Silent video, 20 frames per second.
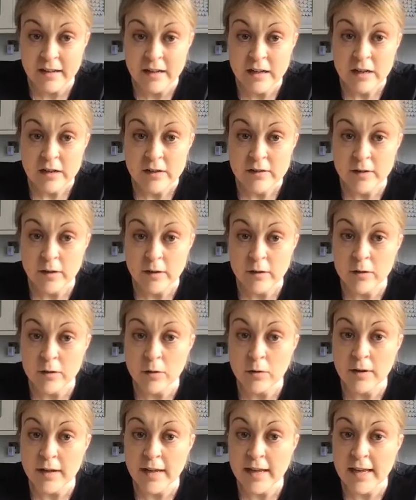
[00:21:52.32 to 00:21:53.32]
so
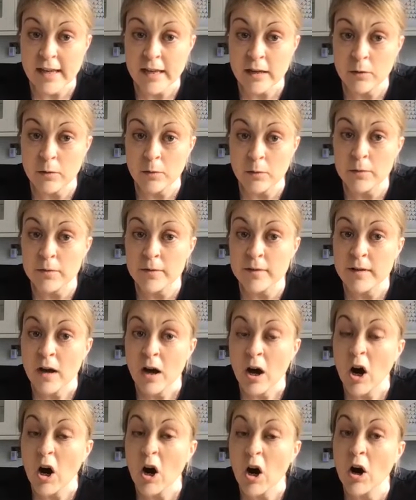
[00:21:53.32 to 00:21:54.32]
your heels
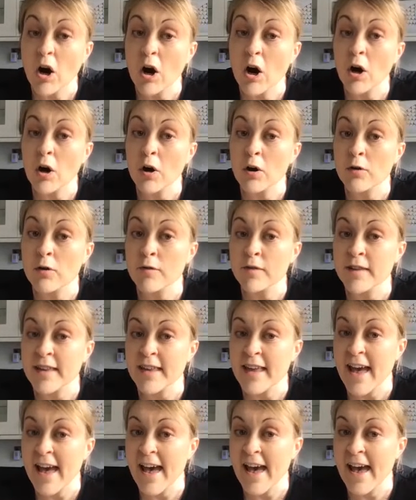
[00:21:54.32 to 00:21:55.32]
are over
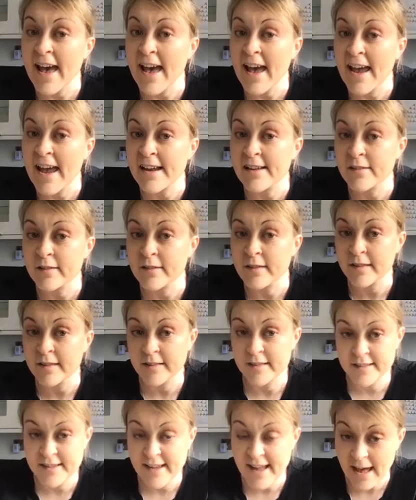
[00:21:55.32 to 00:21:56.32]
the edge of the
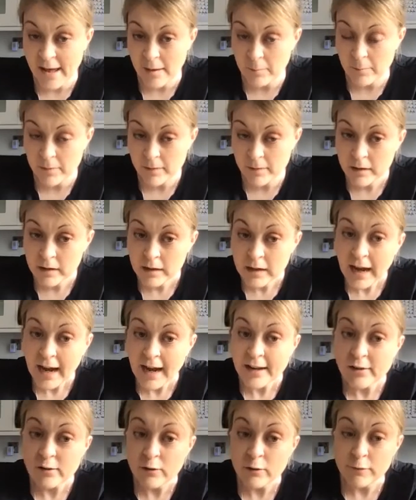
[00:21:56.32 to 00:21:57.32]
step,
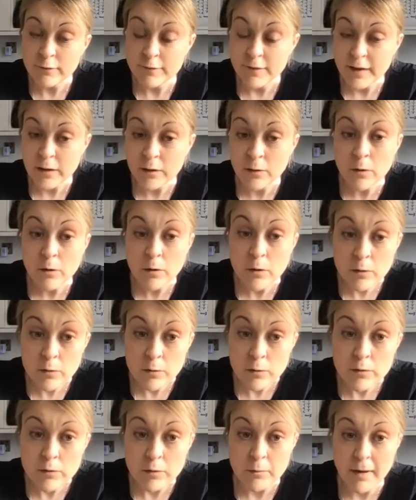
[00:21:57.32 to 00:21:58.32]
and you'll feel
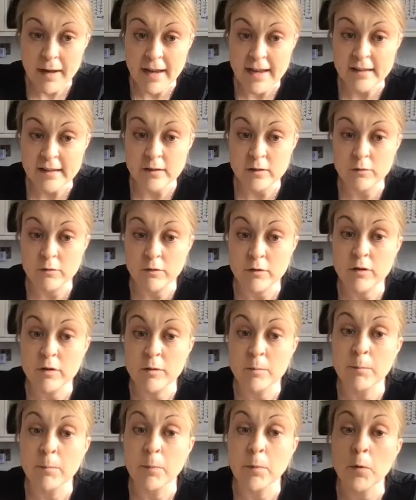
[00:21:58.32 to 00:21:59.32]
all the weight through
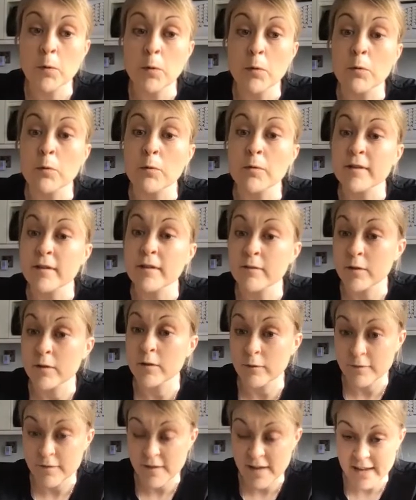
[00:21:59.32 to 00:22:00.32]
the balls of your
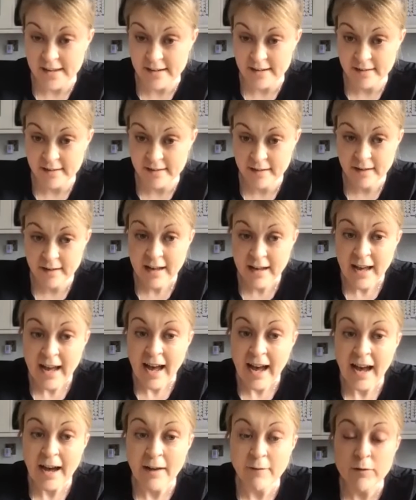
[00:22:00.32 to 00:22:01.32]
feet.
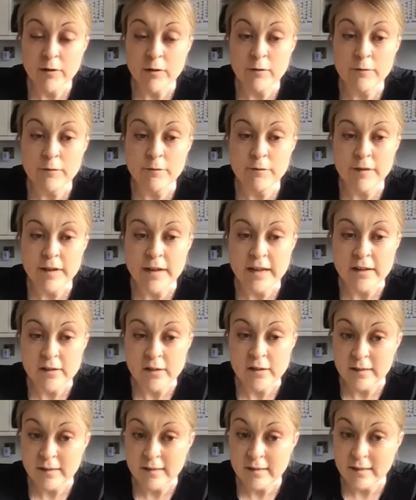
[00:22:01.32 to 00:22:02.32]
Have your feet
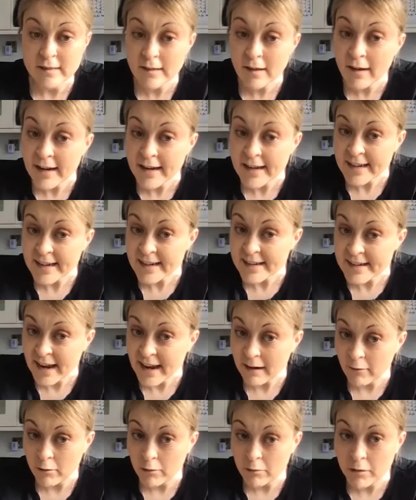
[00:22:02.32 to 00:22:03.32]
just slightly
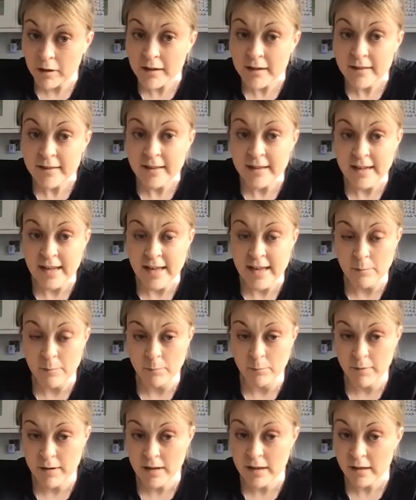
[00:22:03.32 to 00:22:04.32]
narrower than hip
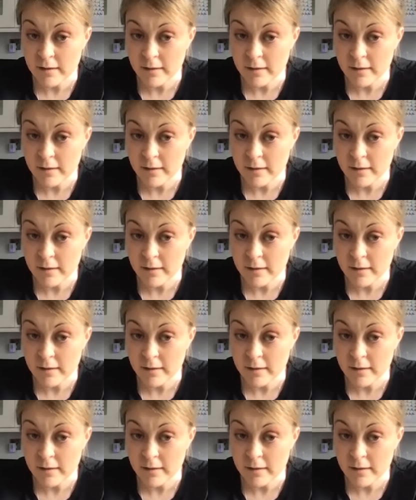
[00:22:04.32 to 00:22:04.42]
width.